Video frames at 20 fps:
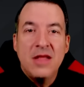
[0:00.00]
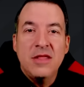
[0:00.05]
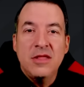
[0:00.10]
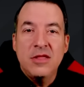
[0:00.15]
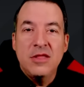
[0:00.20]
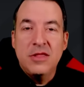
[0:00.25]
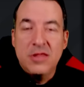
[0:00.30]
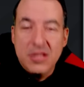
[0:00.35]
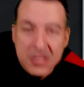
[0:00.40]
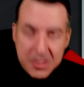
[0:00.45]

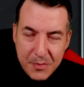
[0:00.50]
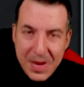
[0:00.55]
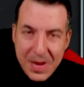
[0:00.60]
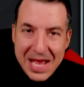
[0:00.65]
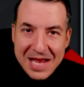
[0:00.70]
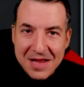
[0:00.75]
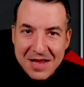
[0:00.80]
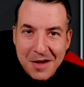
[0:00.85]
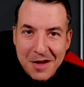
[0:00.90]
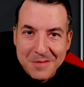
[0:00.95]
The
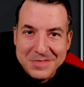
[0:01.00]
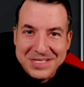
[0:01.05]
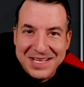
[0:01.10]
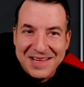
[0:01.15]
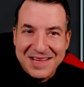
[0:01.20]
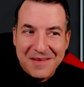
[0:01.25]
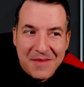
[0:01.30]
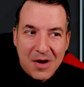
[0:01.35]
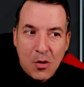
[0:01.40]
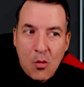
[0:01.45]
debate comes in
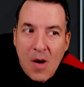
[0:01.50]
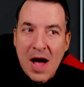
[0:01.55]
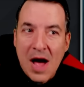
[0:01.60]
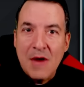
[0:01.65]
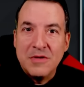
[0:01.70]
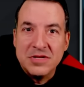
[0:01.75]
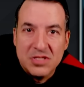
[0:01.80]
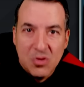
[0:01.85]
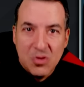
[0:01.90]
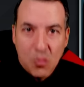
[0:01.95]
about why
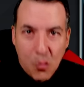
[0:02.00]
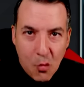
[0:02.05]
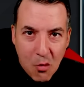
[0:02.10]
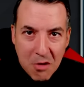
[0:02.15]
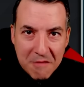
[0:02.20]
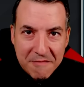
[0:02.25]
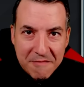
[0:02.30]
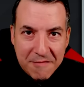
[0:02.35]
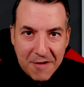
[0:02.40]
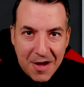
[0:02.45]
was the war
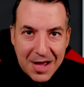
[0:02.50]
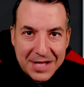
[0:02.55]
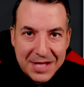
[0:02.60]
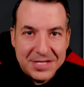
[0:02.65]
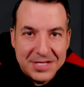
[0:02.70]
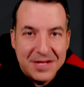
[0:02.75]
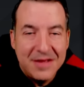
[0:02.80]
fought.